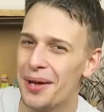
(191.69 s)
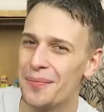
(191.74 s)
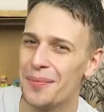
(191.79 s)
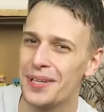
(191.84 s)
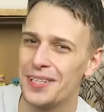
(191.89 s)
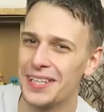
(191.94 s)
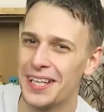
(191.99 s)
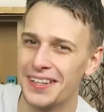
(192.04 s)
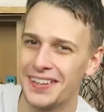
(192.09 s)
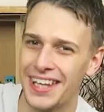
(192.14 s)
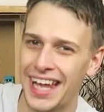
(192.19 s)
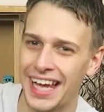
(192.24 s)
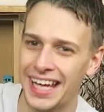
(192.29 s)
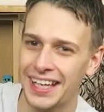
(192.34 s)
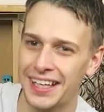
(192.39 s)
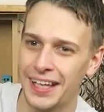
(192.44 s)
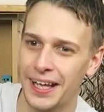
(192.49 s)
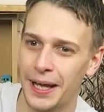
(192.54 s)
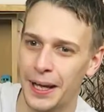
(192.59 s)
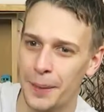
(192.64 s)
But
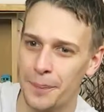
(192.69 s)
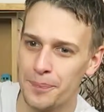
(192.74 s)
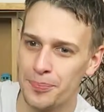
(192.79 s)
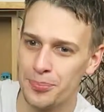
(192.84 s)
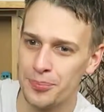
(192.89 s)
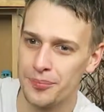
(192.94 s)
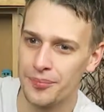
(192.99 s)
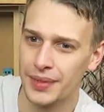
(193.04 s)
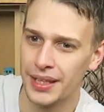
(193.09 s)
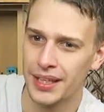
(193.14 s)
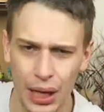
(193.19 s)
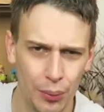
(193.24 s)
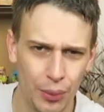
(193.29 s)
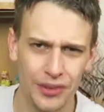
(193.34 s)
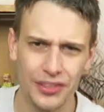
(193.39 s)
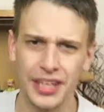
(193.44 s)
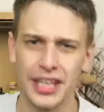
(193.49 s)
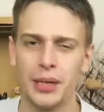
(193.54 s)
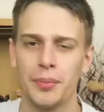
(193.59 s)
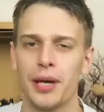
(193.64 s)
that,
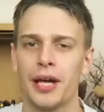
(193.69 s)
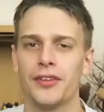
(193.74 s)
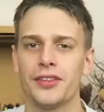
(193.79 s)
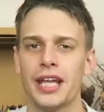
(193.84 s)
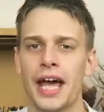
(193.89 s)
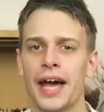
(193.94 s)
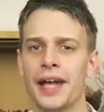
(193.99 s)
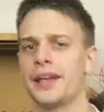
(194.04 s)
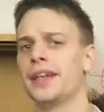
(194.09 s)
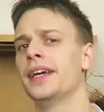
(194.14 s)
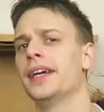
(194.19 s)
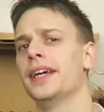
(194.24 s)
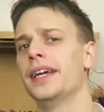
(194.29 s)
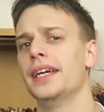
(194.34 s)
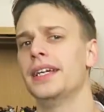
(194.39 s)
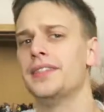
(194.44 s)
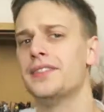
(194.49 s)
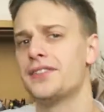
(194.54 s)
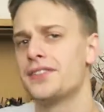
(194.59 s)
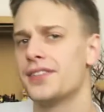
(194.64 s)
one thing about that
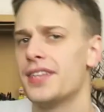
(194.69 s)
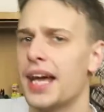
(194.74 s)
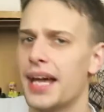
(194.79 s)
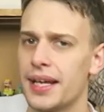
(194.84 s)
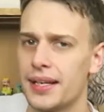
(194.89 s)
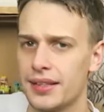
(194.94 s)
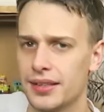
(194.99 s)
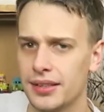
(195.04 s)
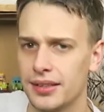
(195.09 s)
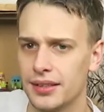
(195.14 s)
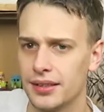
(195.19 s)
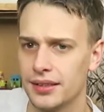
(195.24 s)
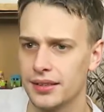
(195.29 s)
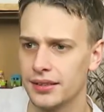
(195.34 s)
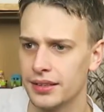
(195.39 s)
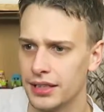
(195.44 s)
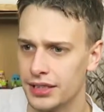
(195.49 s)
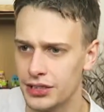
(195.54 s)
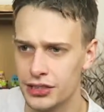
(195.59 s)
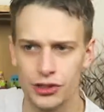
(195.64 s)
is that
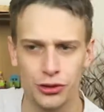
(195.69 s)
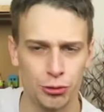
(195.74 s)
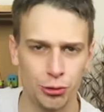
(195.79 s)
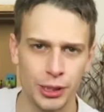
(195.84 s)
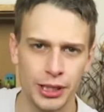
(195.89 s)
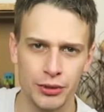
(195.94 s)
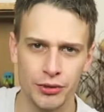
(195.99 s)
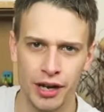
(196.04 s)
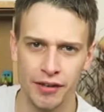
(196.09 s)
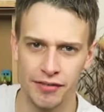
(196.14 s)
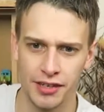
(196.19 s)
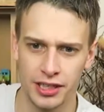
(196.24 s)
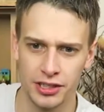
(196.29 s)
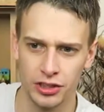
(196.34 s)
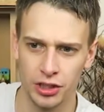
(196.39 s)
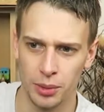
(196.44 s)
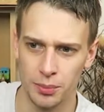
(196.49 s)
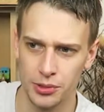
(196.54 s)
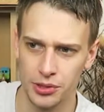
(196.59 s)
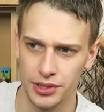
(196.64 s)
there's three
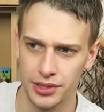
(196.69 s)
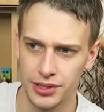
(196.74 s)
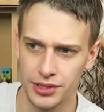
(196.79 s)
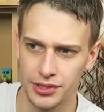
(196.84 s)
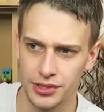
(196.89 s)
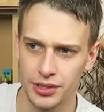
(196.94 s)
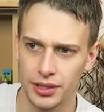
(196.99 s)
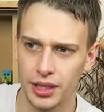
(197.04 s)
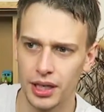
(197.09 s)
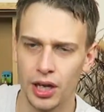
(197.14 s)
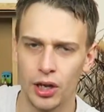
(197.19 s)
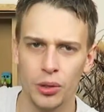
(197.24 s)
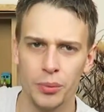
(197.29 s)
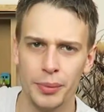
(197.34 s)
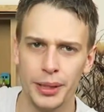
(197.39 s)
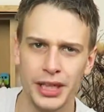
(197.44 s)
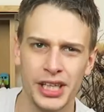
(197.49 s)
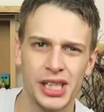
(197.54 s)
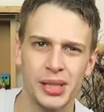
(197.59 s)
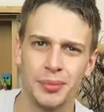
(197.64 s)
graphics options, low,
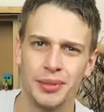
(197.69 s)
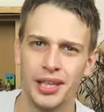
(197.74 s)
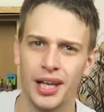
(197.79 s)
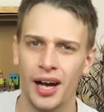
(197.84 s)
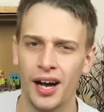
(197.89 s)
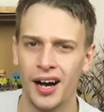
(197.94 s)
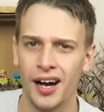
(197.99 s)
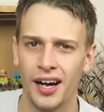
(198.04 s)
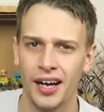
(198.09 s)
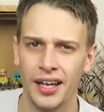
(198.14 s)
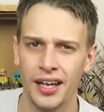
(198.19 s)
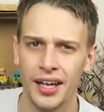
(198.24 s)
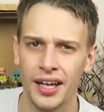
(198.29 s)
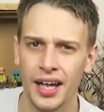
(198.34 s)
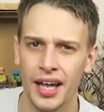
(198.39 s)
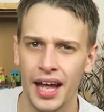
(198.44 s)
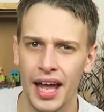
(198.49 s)
medium, and high.